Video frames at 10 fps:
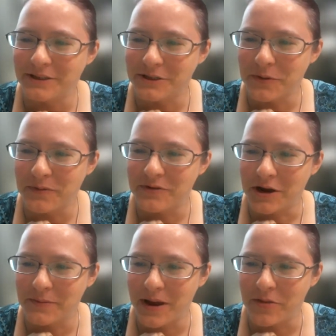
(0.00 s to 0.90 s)
So we've
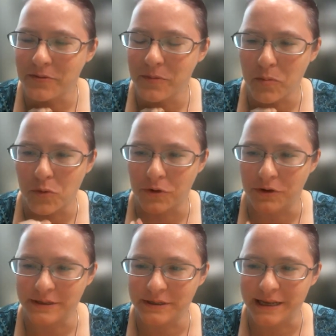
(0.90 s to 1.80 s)
talked about the
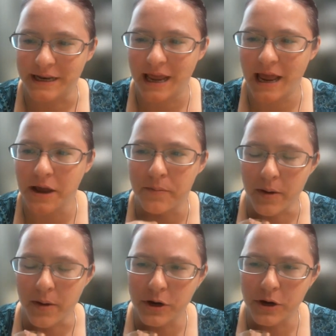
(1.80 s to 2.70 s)
memorials, then
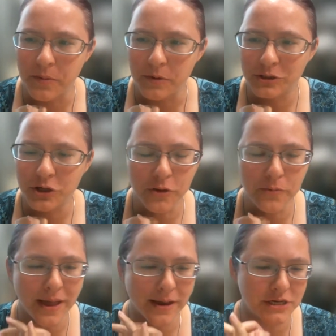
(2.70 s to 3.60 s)
I'm going to circle
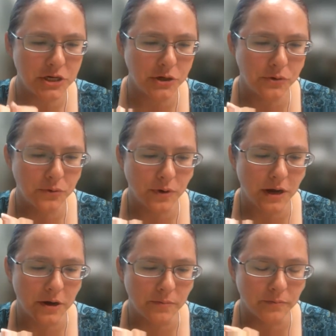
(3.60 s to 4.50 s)
back to
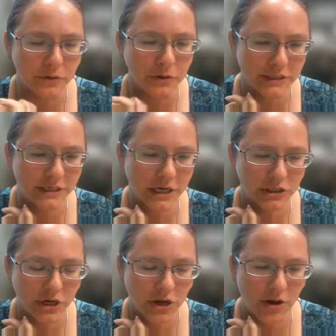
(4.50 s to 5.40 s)
your
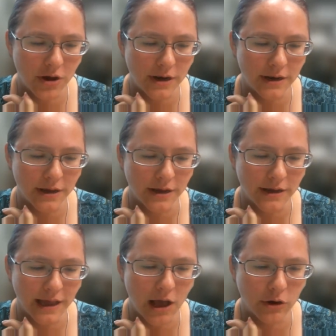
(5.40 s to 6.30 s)
discussion on
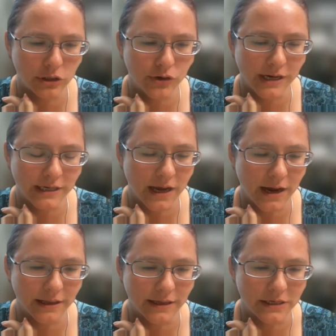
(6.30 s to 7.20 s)
Alcatraz
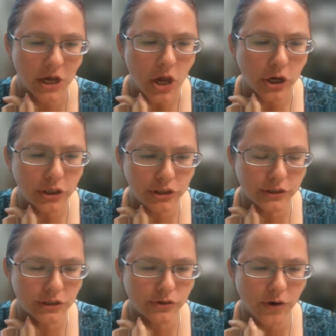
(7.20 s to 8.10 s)
Island. Could you
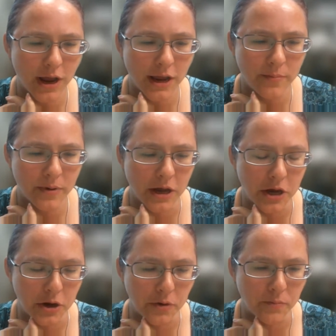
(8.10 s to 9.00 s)
describe
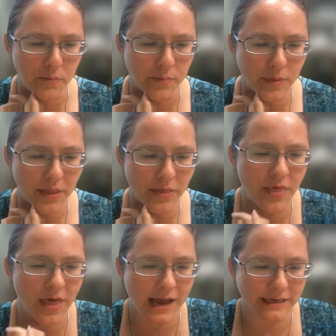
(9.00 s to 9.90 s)

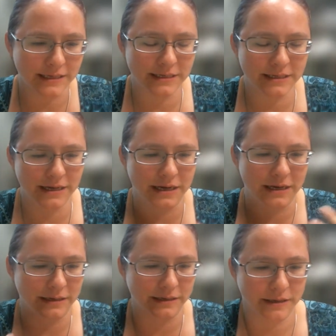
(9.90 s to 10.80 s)
that
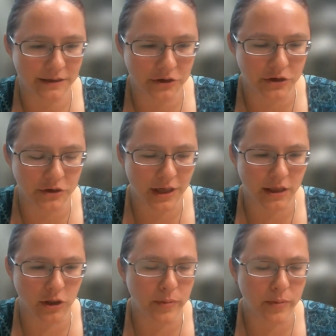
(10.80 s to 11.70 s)
a
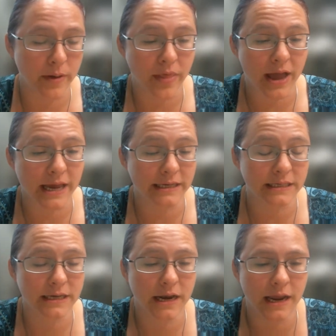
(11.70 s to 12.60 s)
little bit about that case
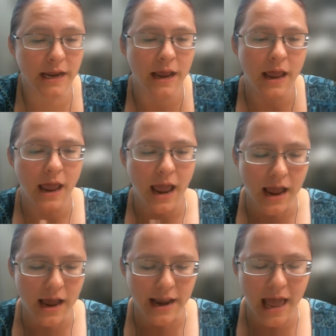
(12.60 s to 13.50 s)
study
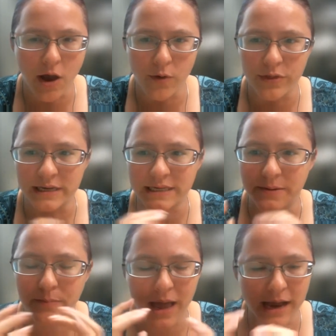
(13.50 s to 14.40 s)
and how this
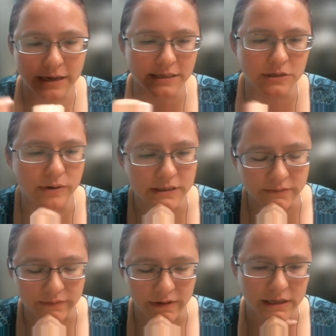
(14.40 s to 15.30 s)
impacts this
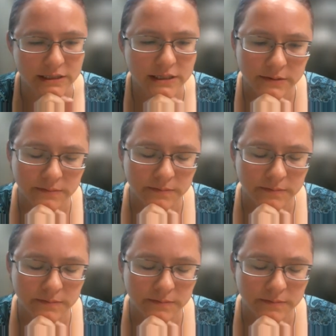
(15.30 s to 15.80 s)
resident violence?